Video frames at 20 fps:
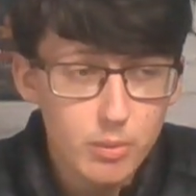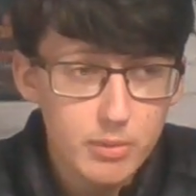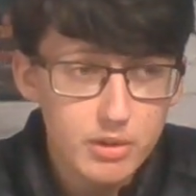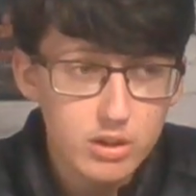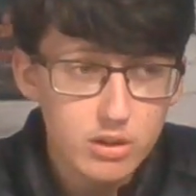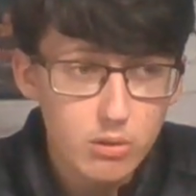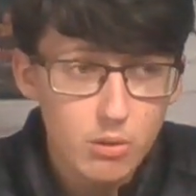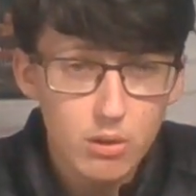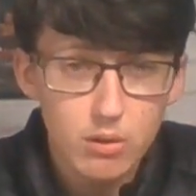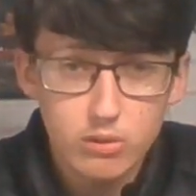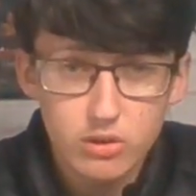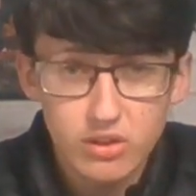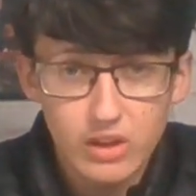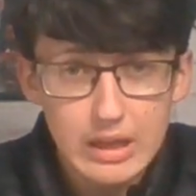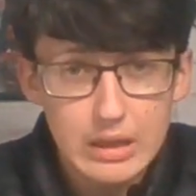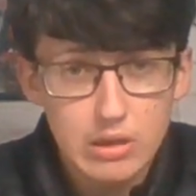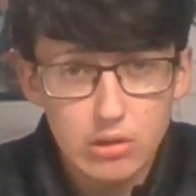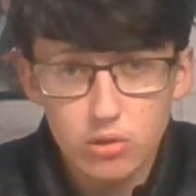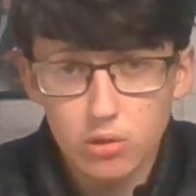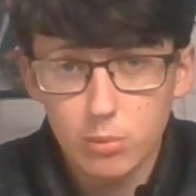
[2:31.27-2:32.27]
And you
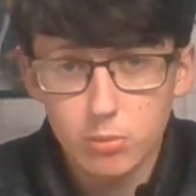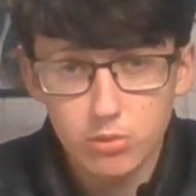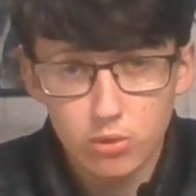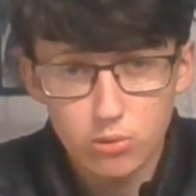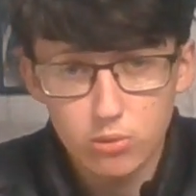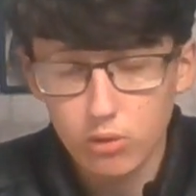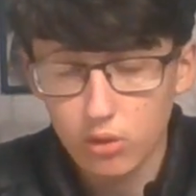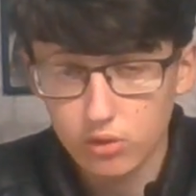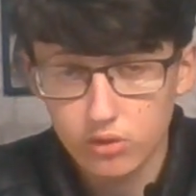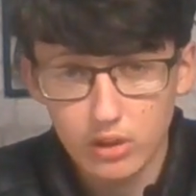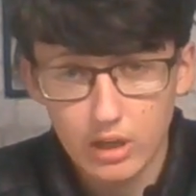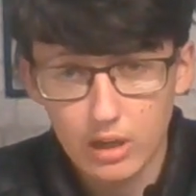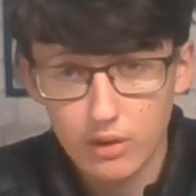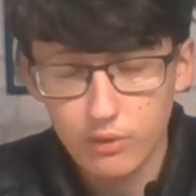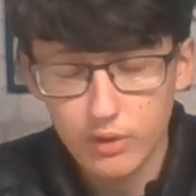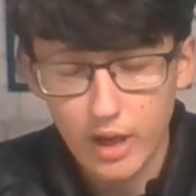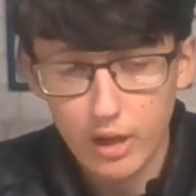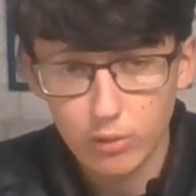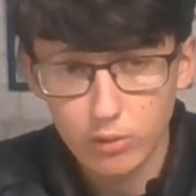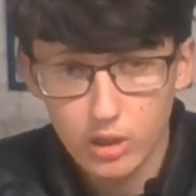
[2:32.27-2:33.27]
see clubs across the
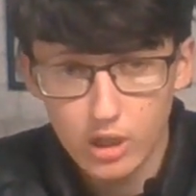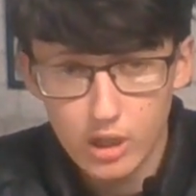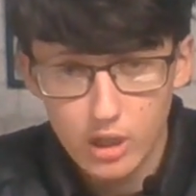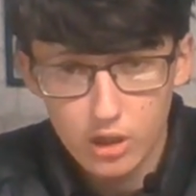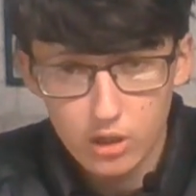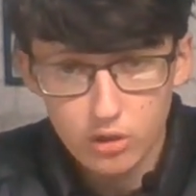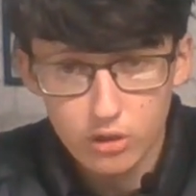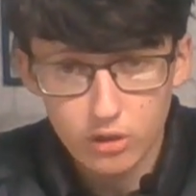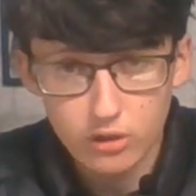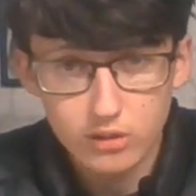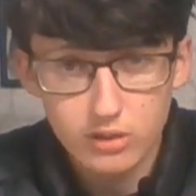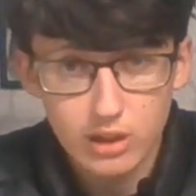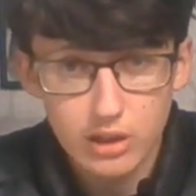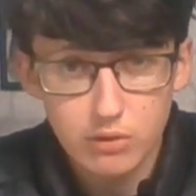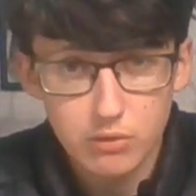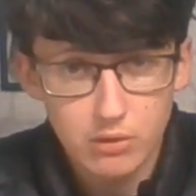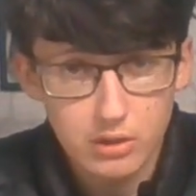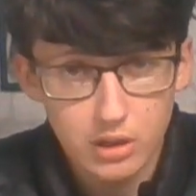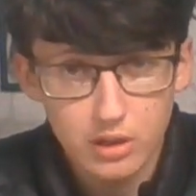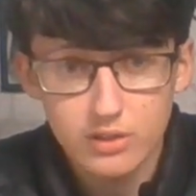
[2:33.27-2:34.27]
AFL
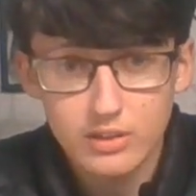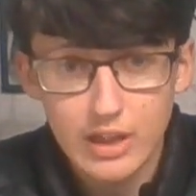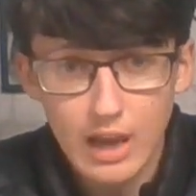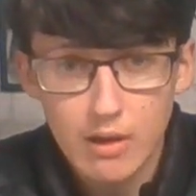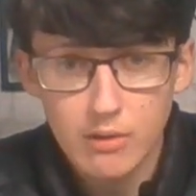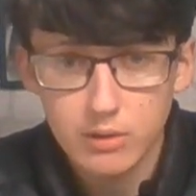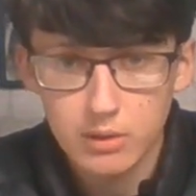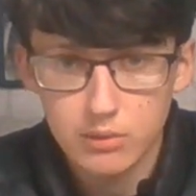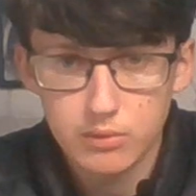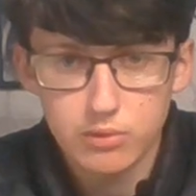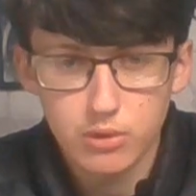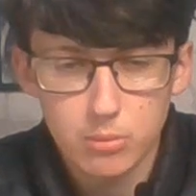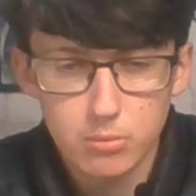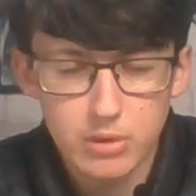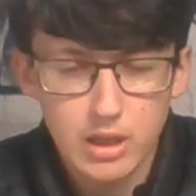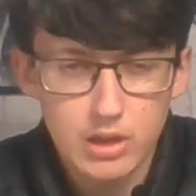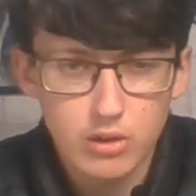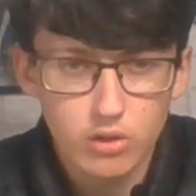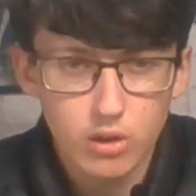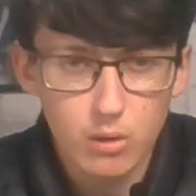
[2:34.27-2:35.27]
continually scouting from
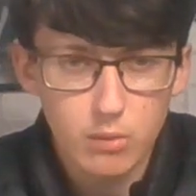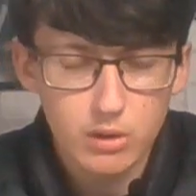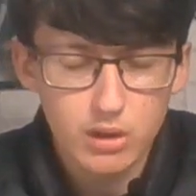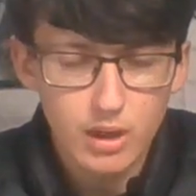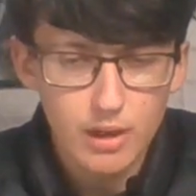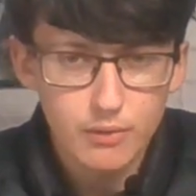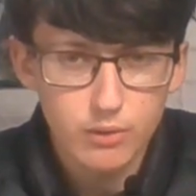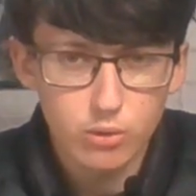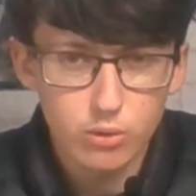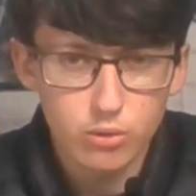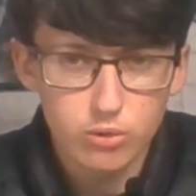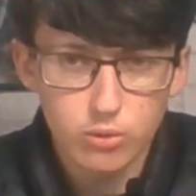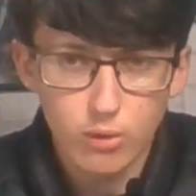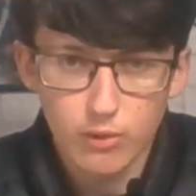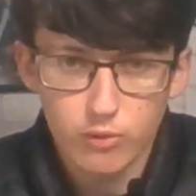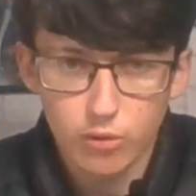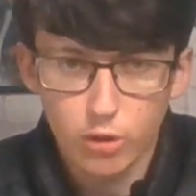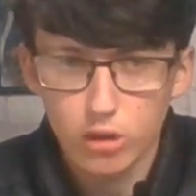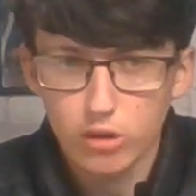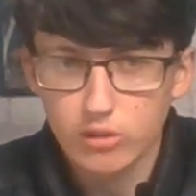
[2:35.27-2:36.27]
these lower levels,
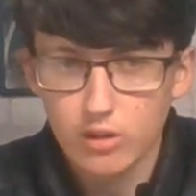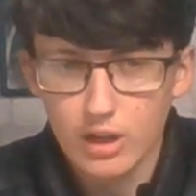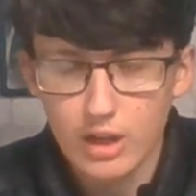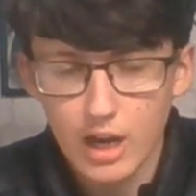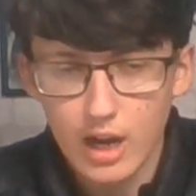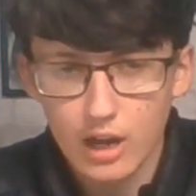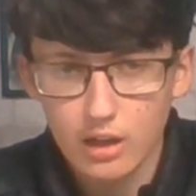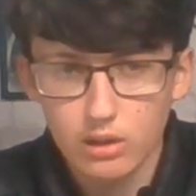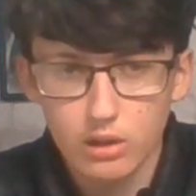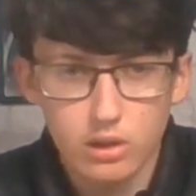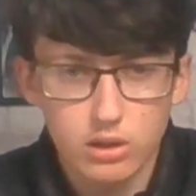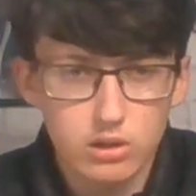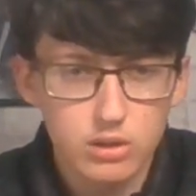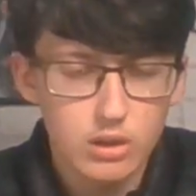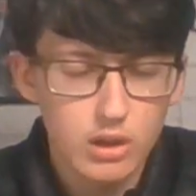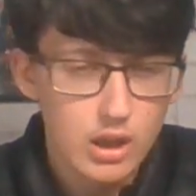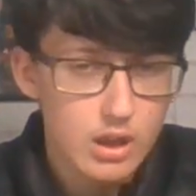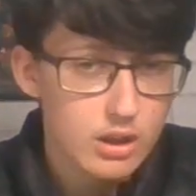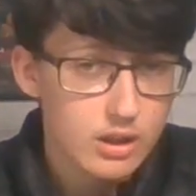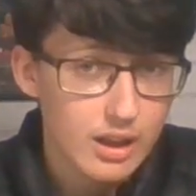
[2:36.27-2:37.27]
whether it's in Ireland
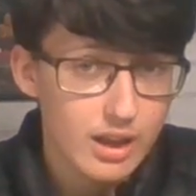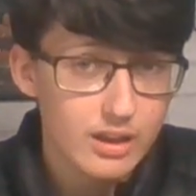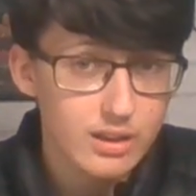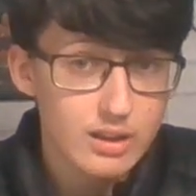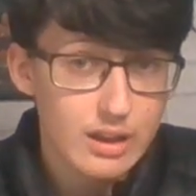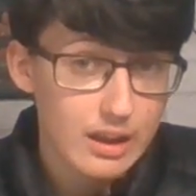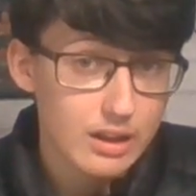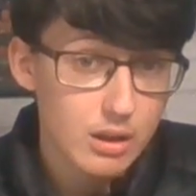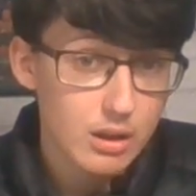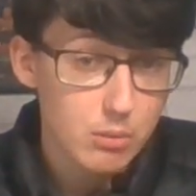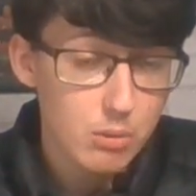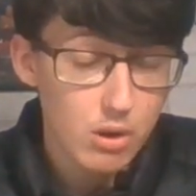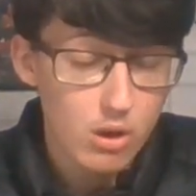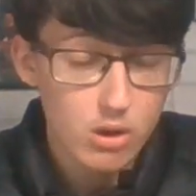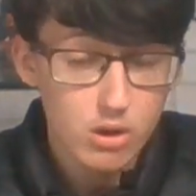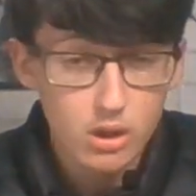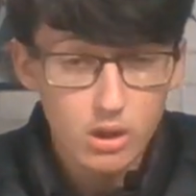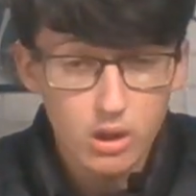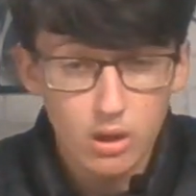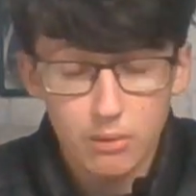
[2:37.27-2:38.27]
like Kelly, or
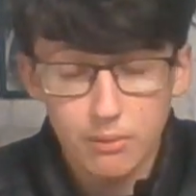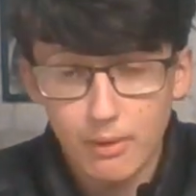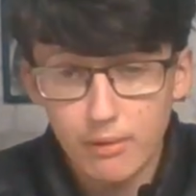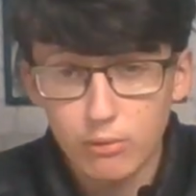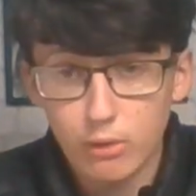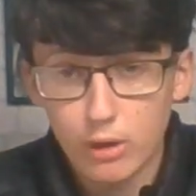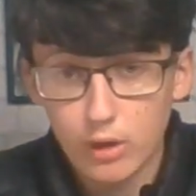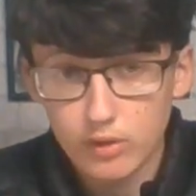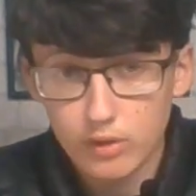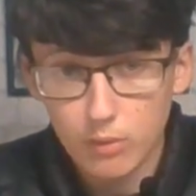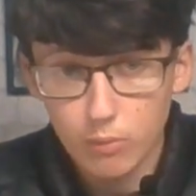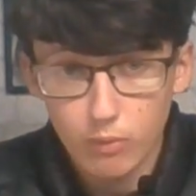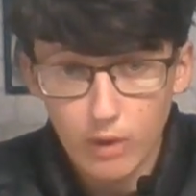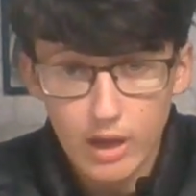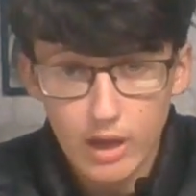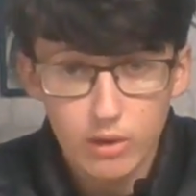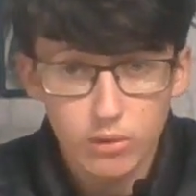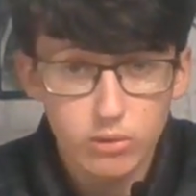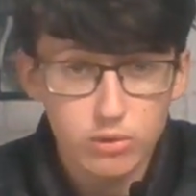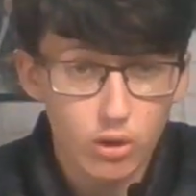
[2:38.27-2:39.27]
whether it's in
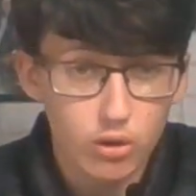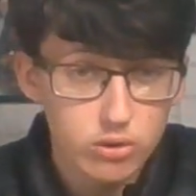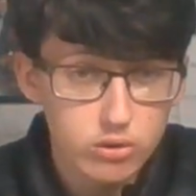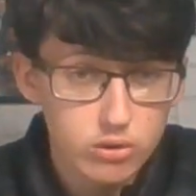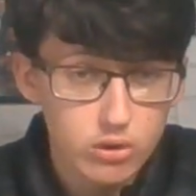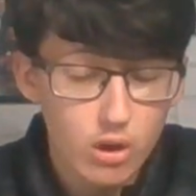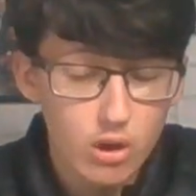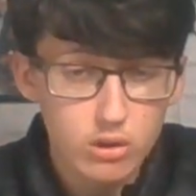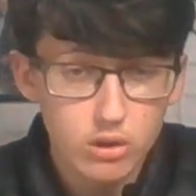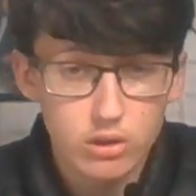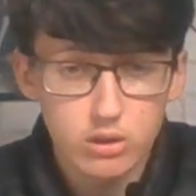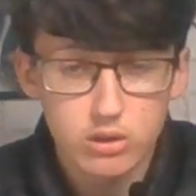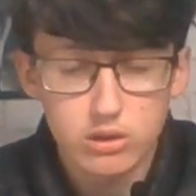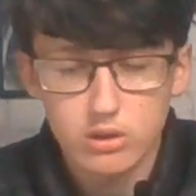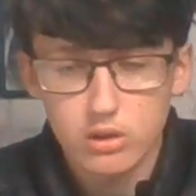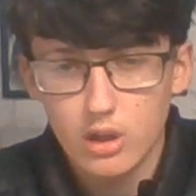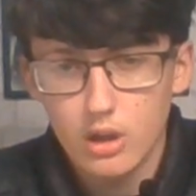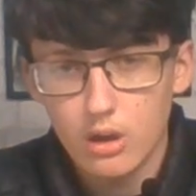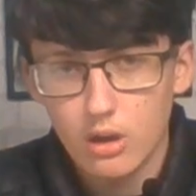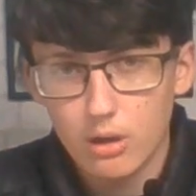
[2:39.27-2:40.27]
Wales or Scotland,
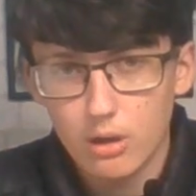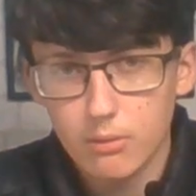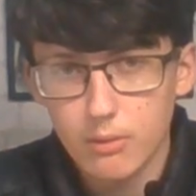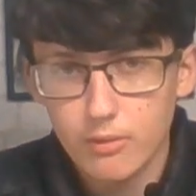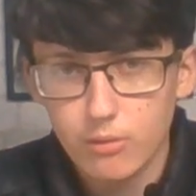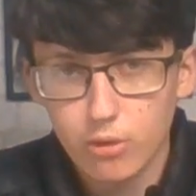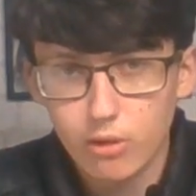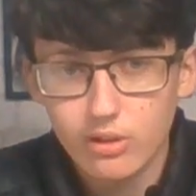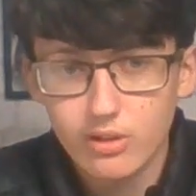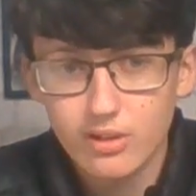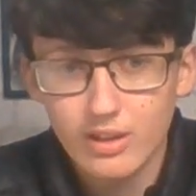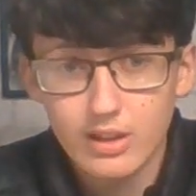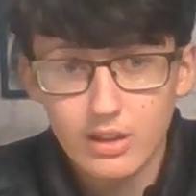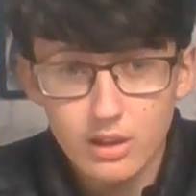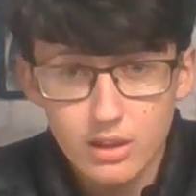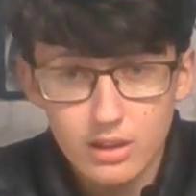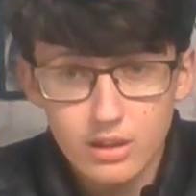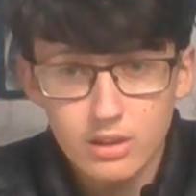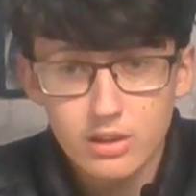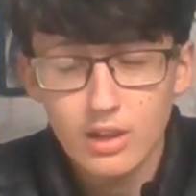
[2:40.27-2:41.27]
or whether it's in
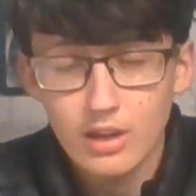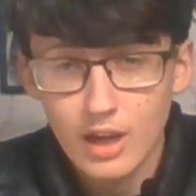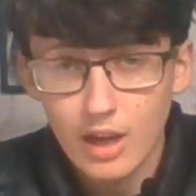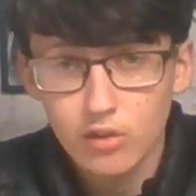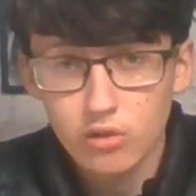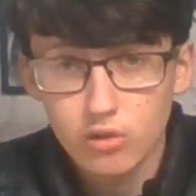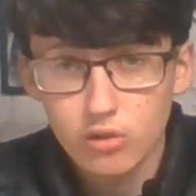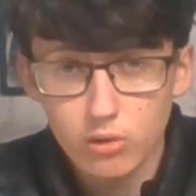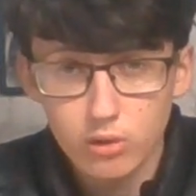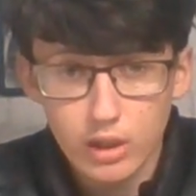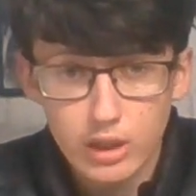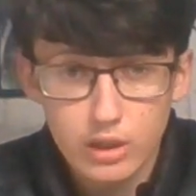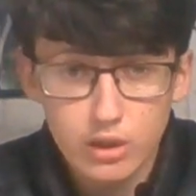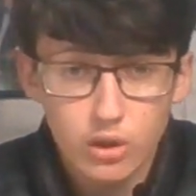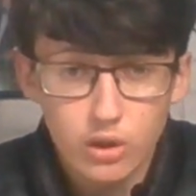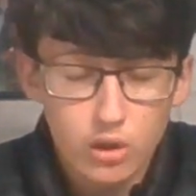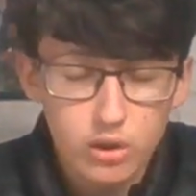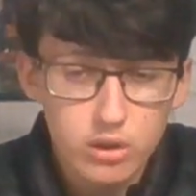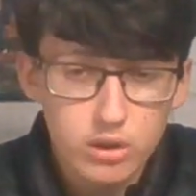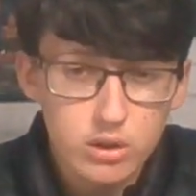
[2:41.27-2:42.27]
the National League,
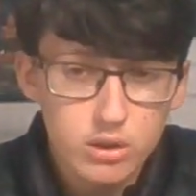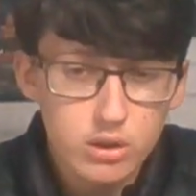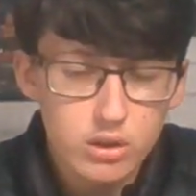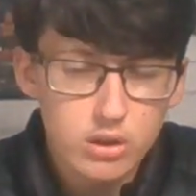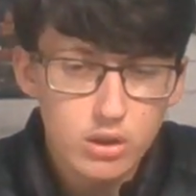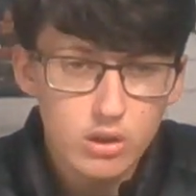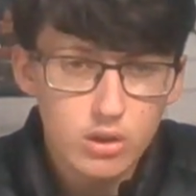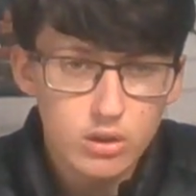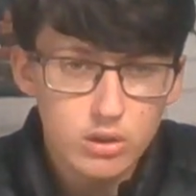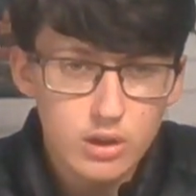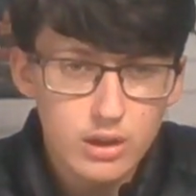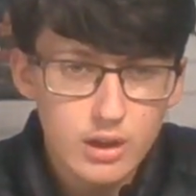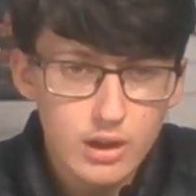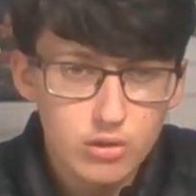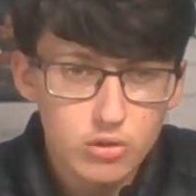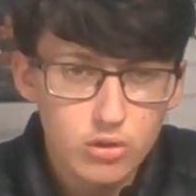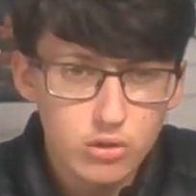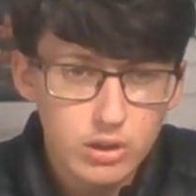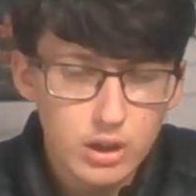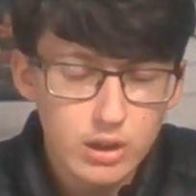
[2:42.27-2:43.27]
or the
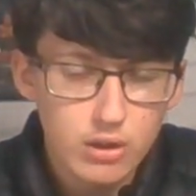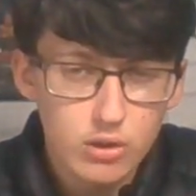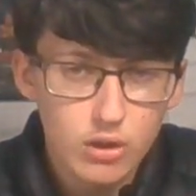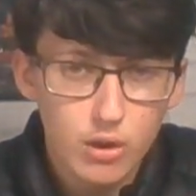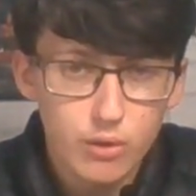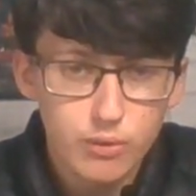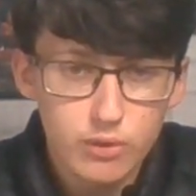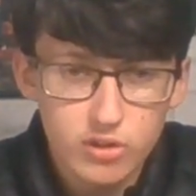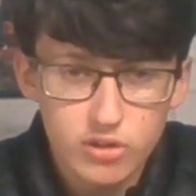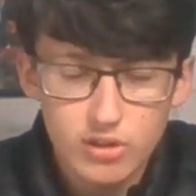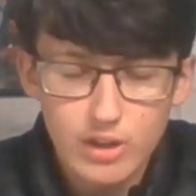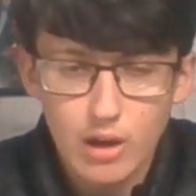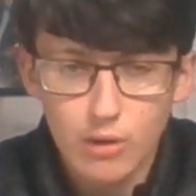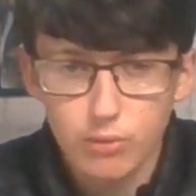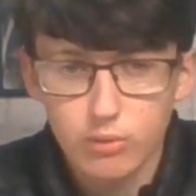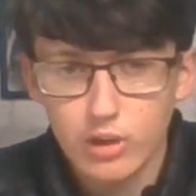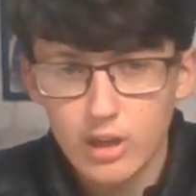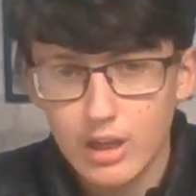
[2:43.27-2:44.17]
National League North and South.